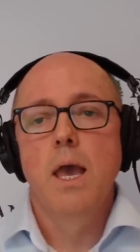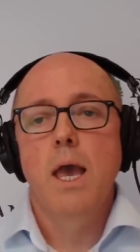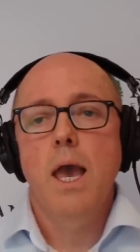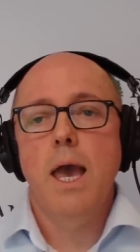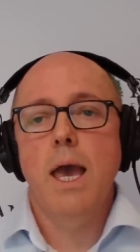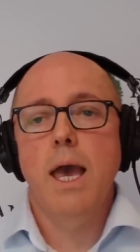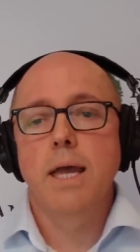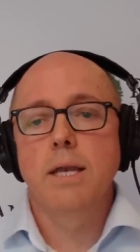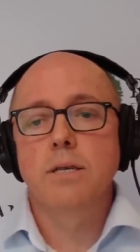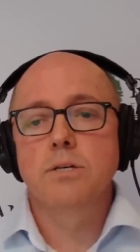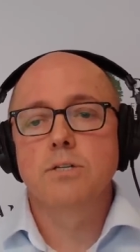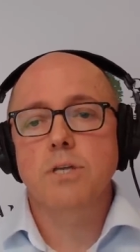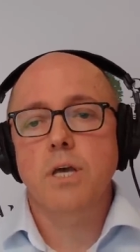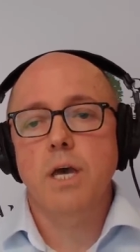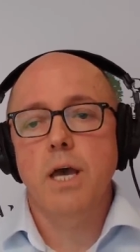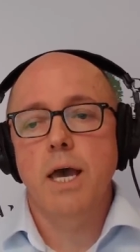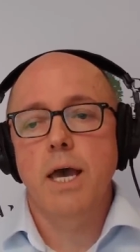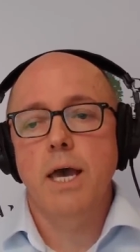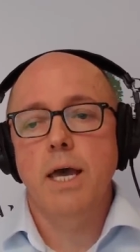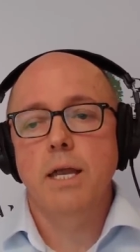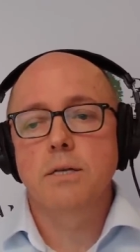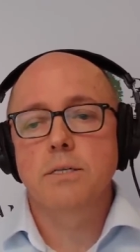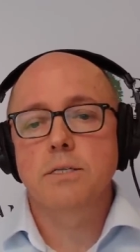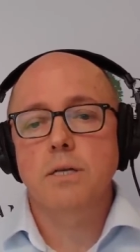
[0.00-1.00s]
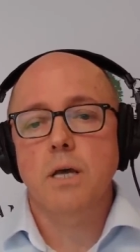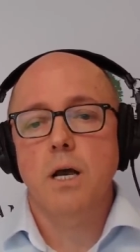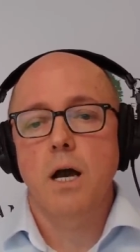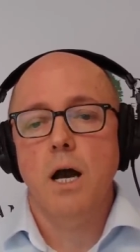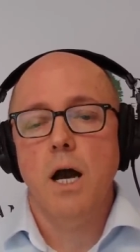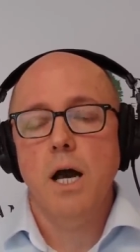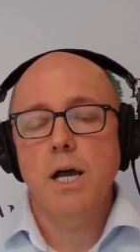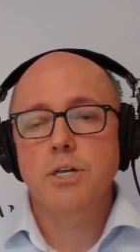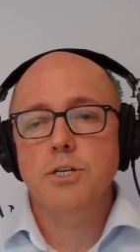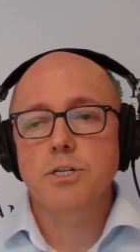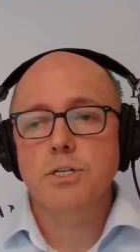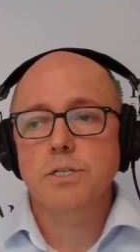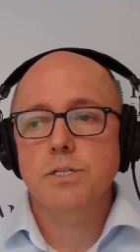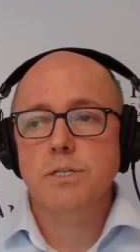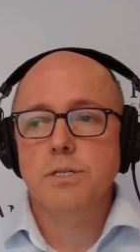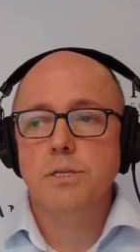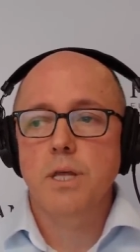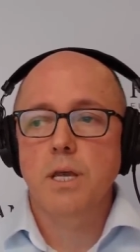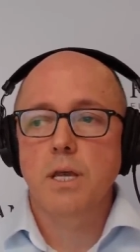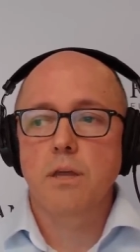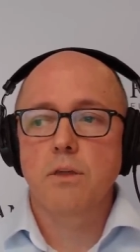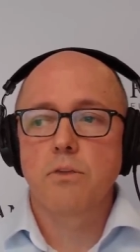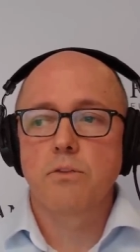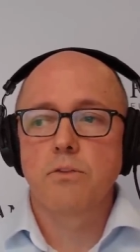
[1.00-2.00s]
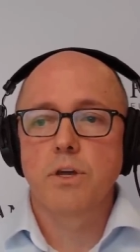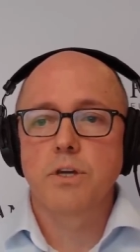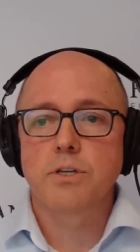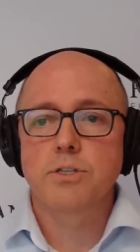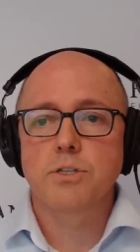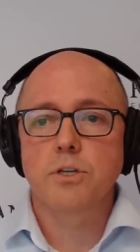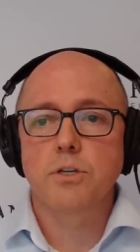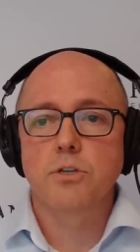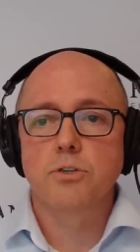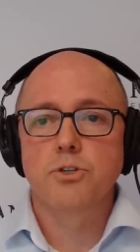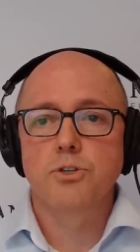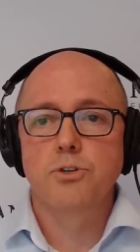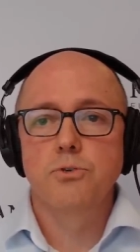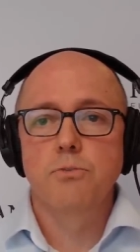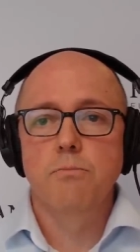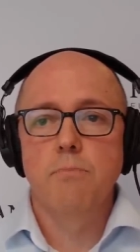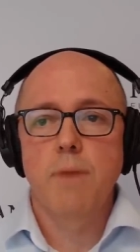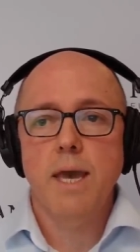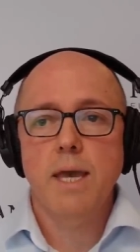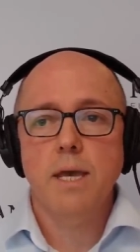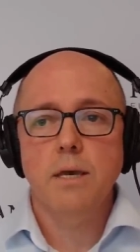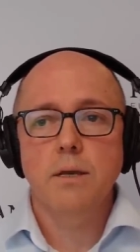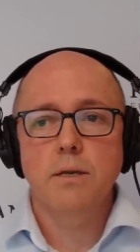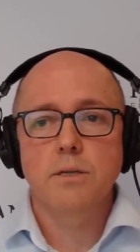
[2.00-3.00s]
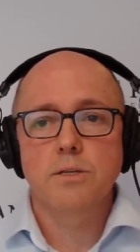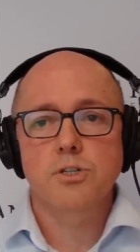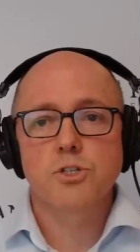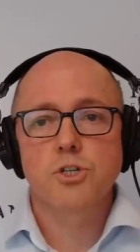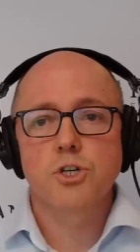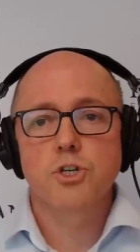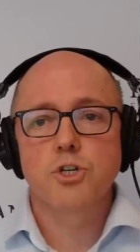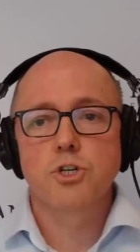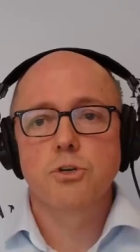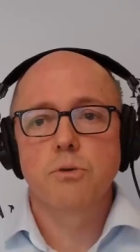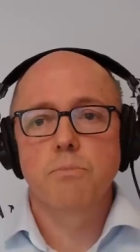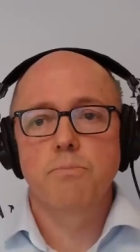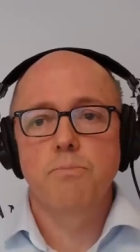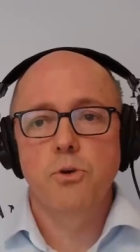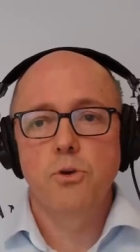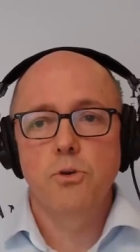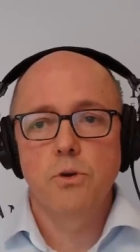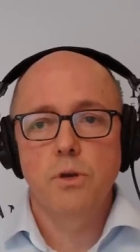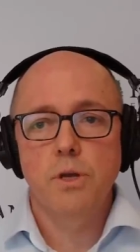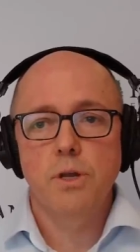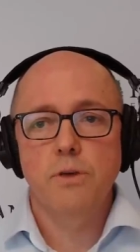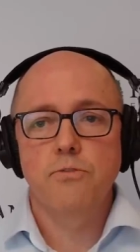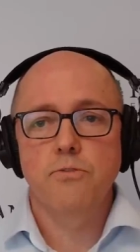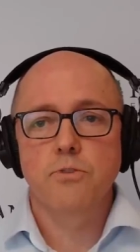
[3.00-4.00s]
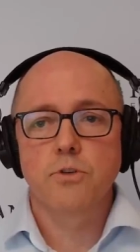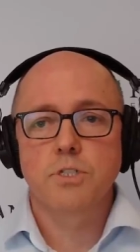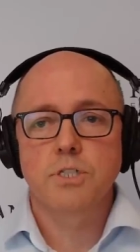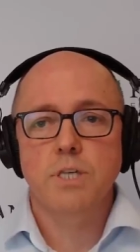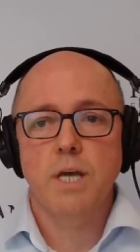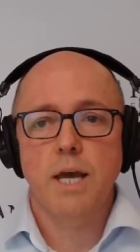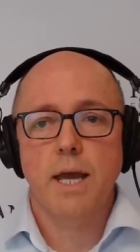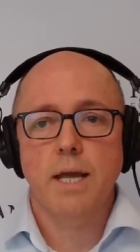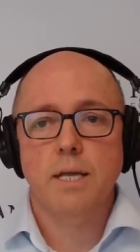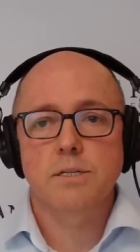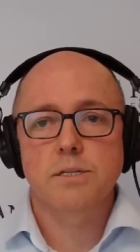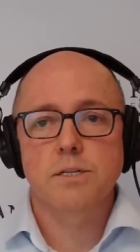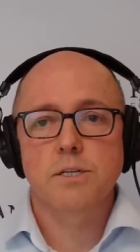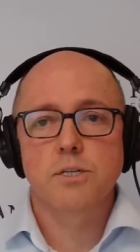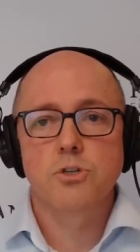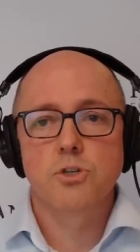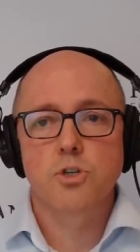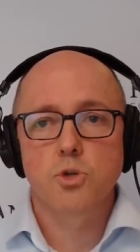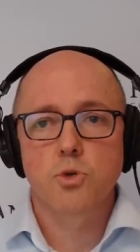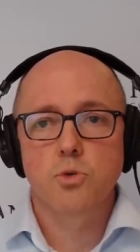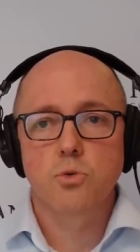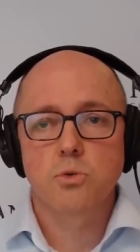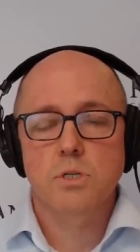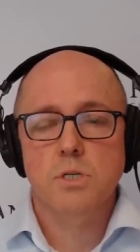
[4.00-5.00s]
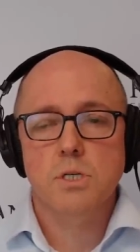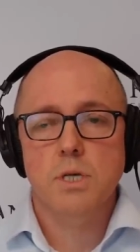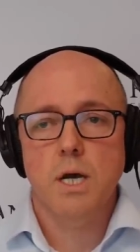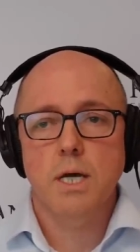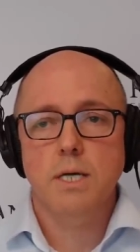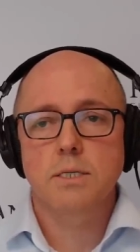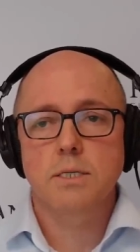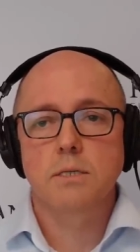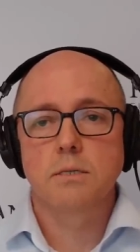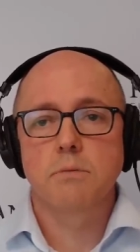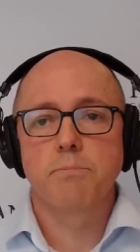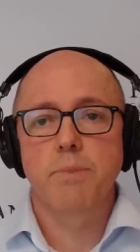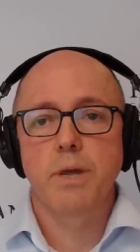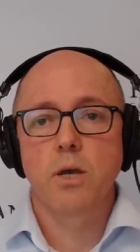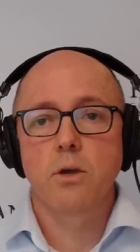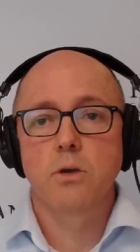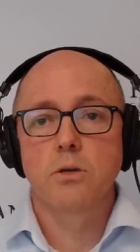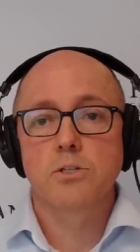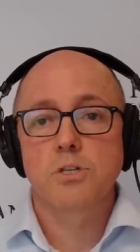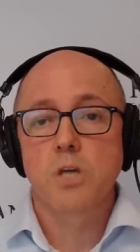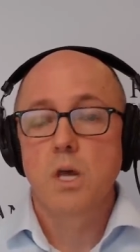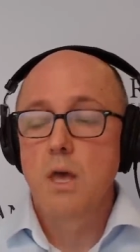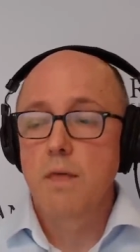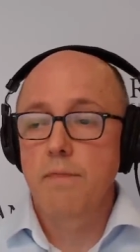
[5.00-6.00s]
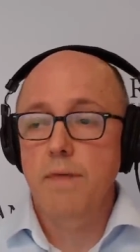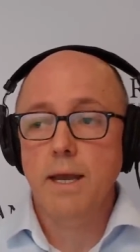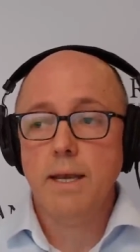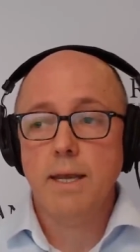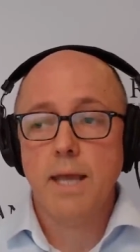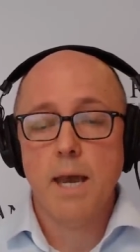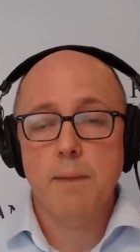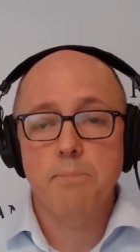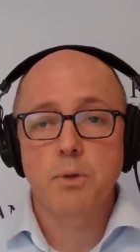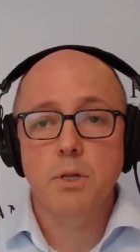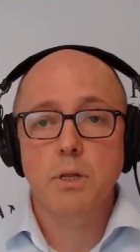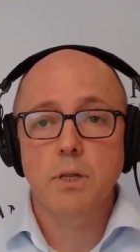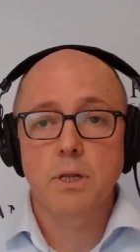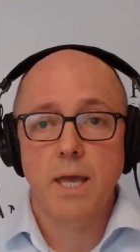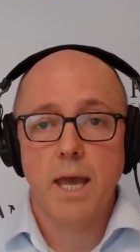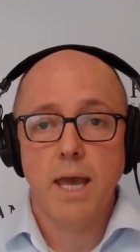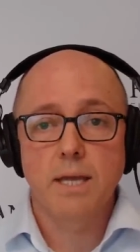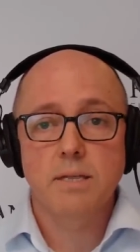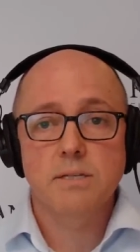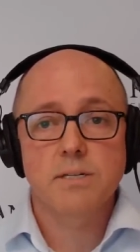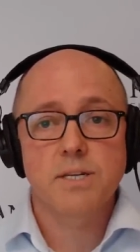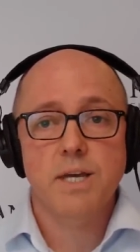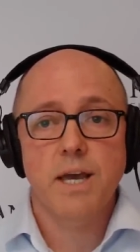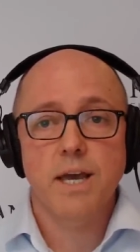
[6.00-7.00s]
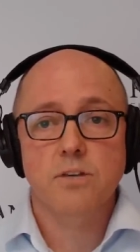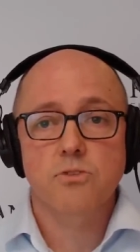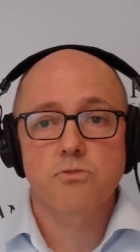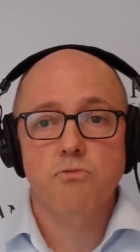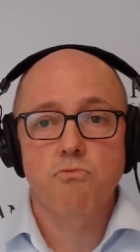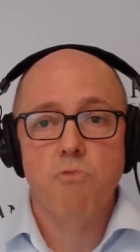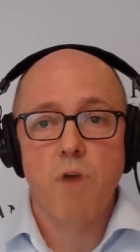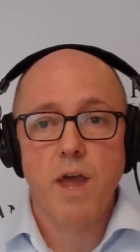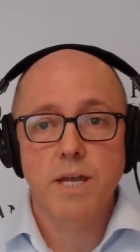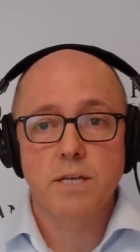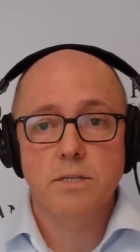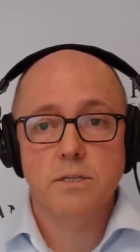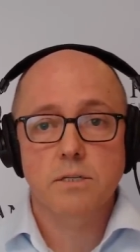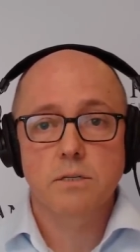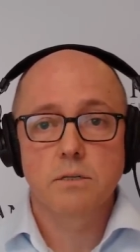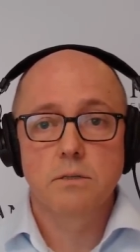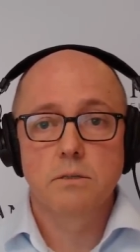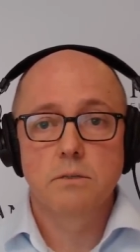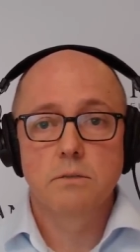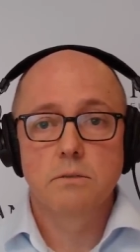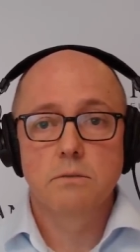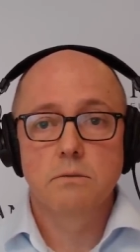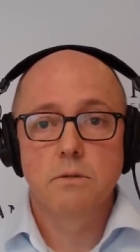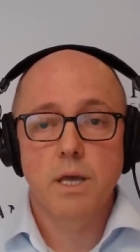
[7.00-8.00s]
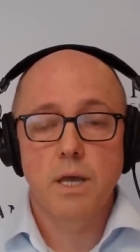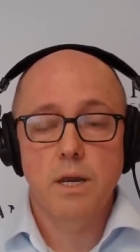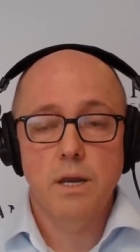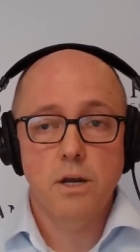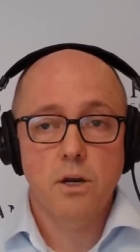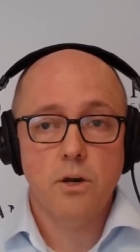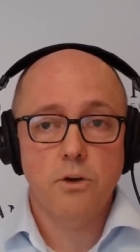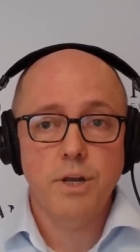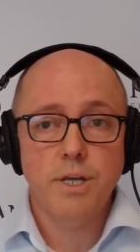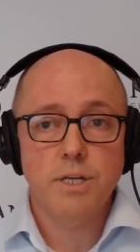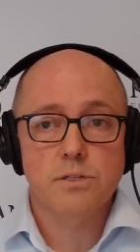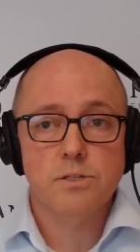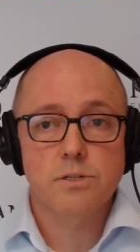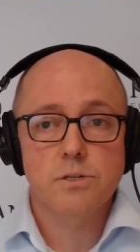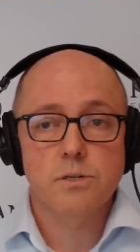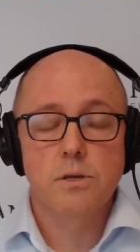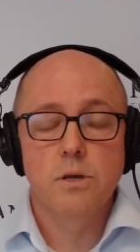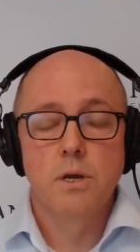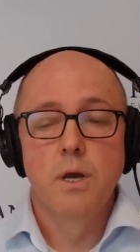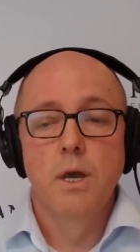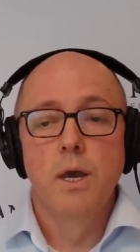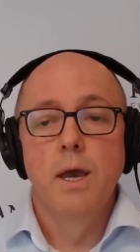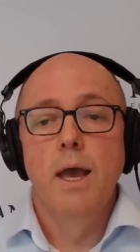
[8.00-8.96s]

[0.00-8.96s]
and and i just think that to make a decision purely for tax is short-sighted because that capital gains tax rate can increase